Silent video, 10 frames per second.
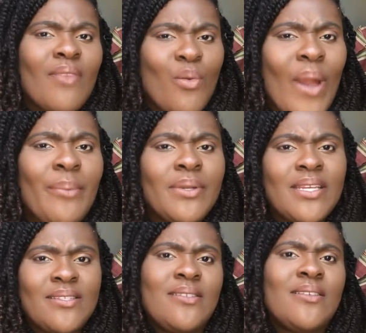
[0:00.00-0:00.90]
Why wouldn't I
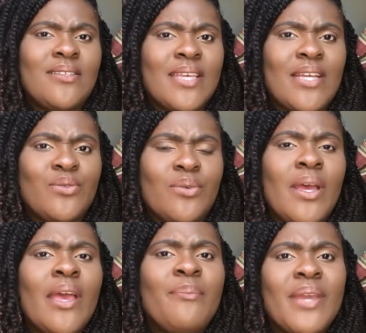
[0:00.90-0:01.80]
stick to the schedule?
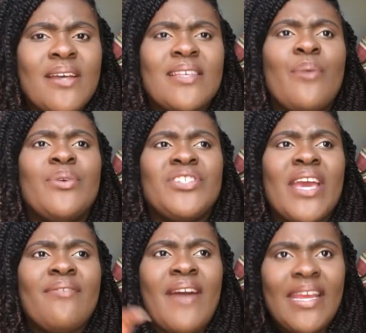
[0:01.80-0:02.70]
Because I would
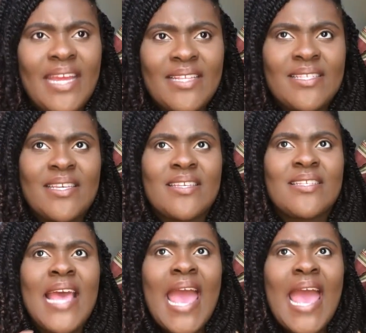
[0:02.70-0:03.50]
check finances